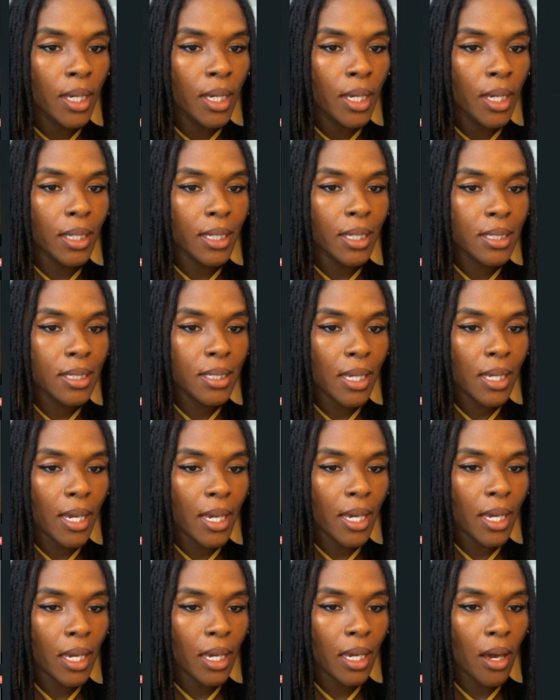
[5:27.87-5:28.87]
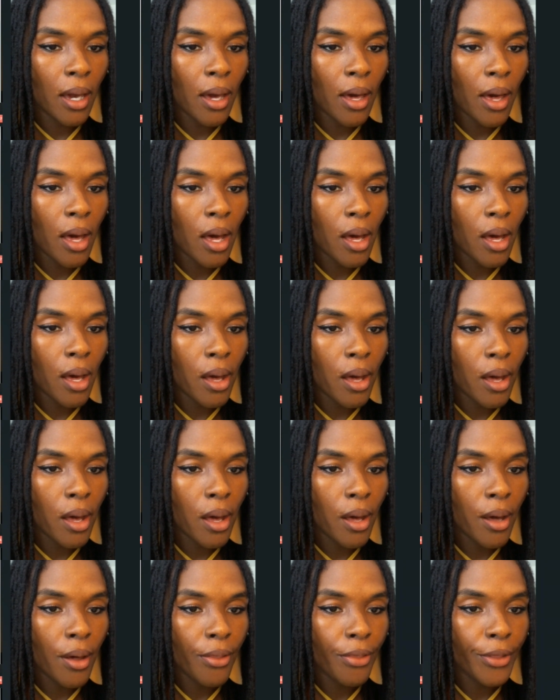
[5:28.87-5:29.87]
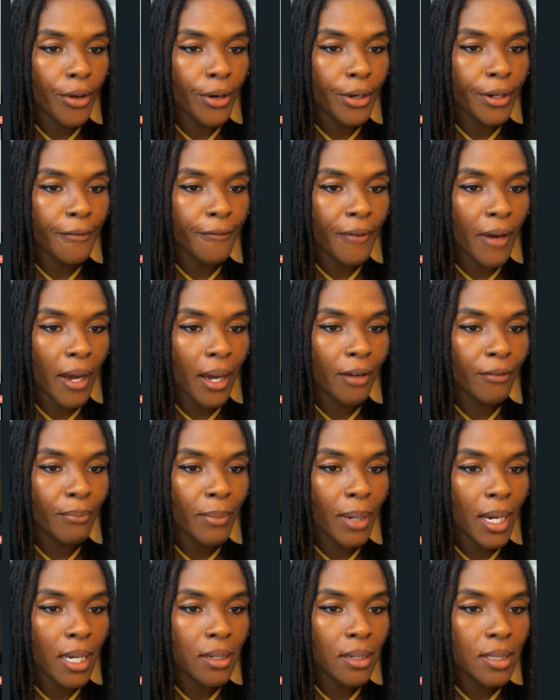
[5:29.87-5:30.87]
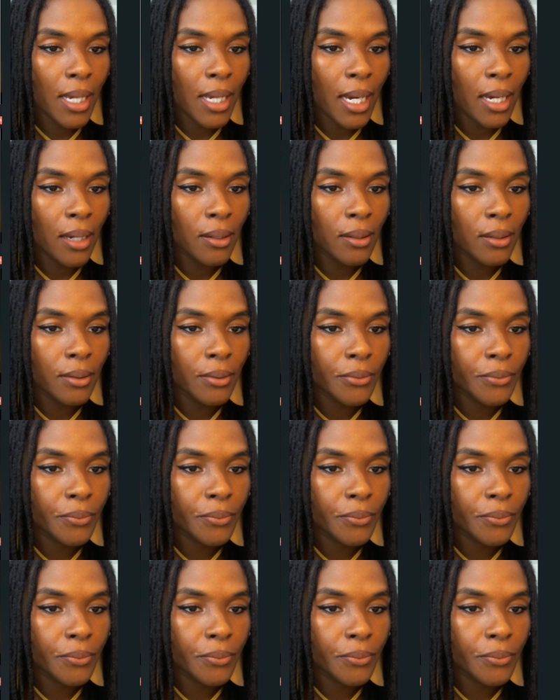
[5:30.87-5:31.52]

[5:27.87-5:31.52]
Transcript: let's say, 35 miles out.